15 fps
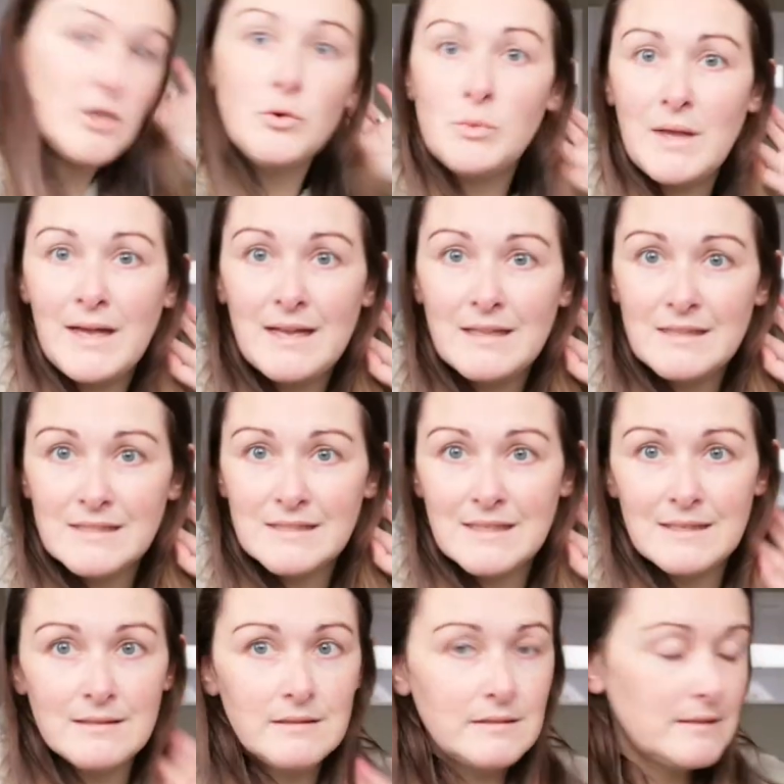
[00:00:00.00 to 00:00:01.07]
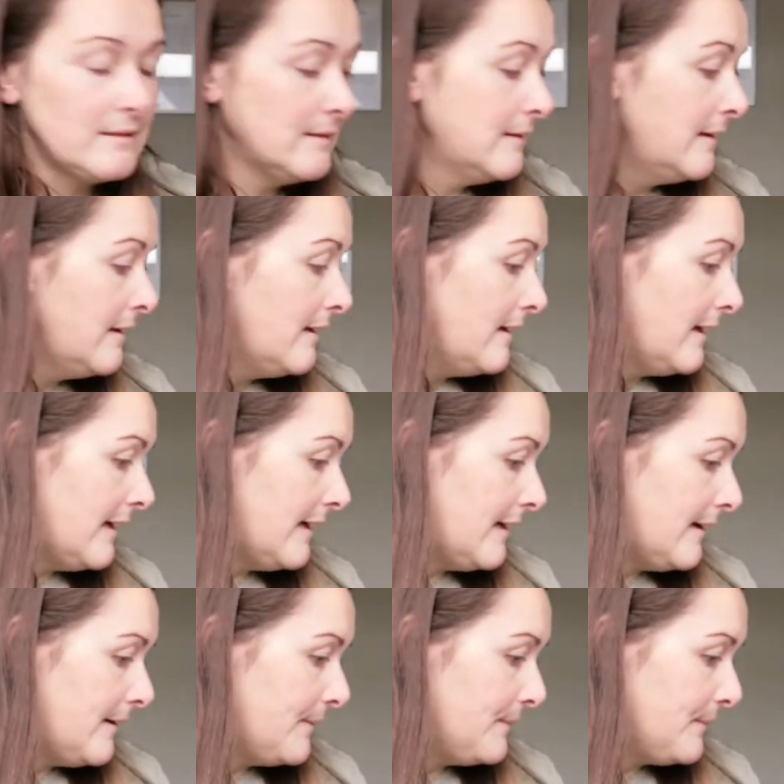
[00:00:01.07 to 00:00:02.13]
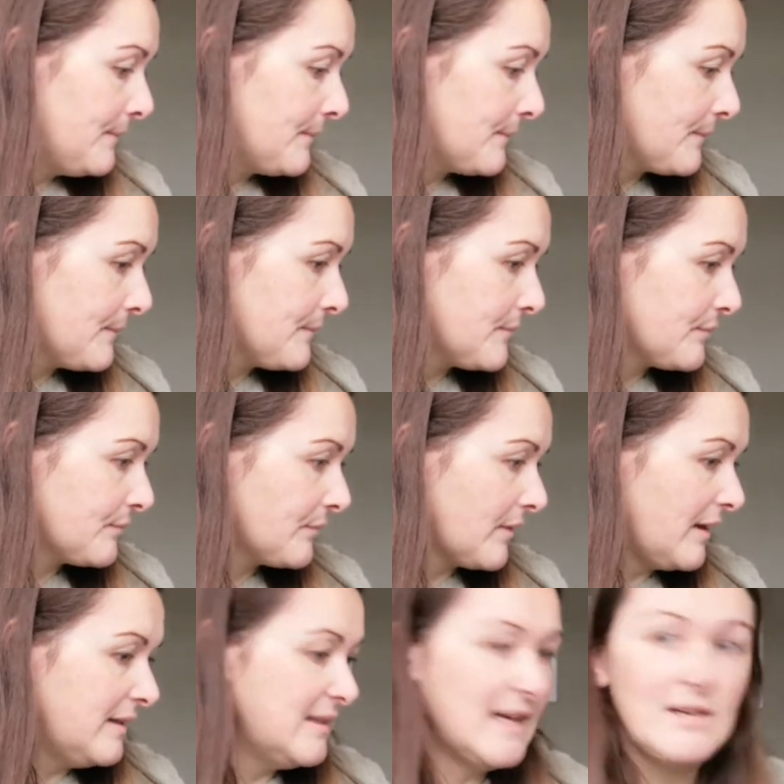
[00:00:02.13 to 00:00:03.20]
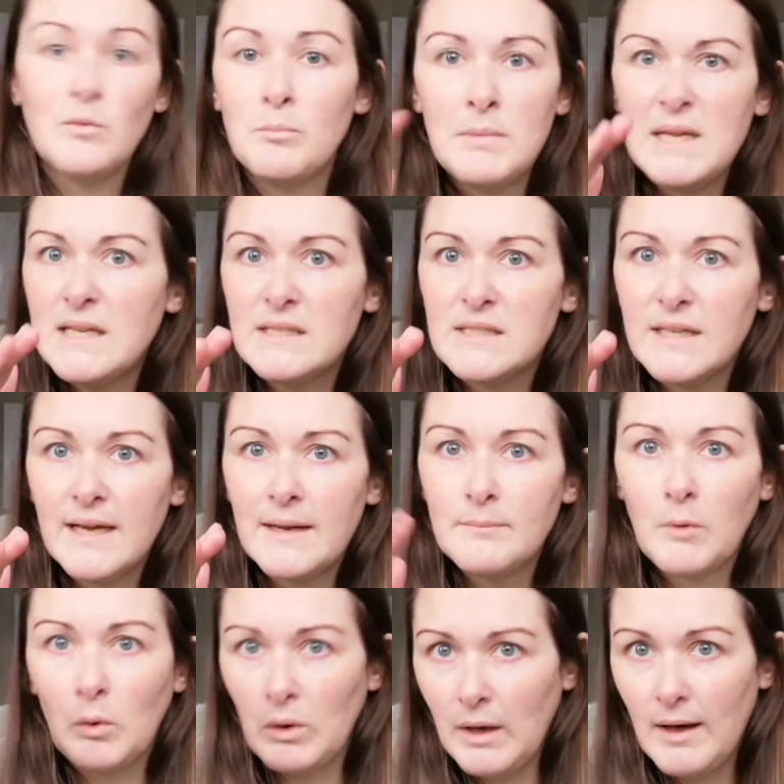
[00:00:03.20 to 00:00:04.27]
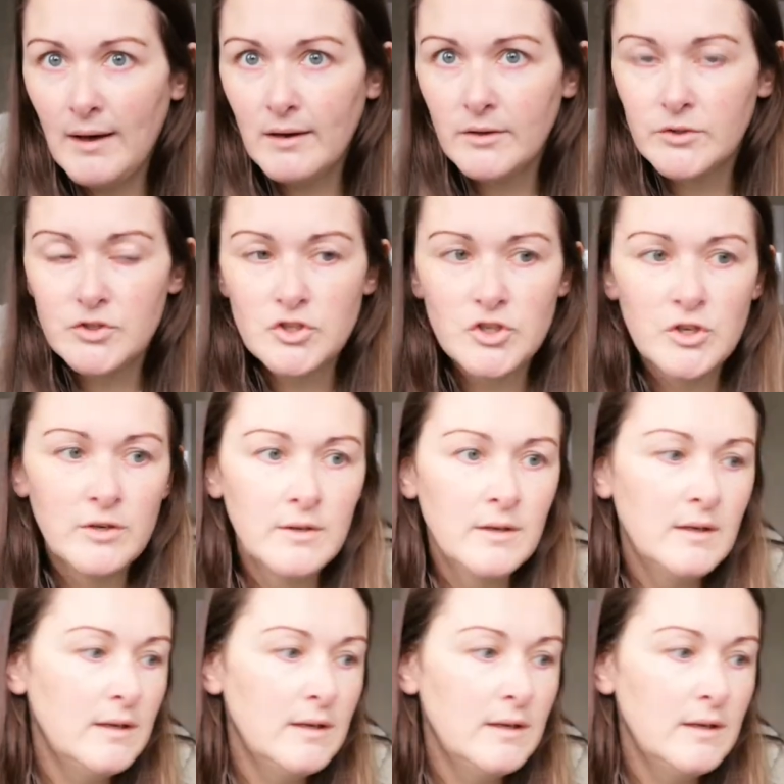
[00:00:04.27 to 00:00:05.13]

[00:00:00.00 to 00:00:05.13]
UK this is. And then medium or large.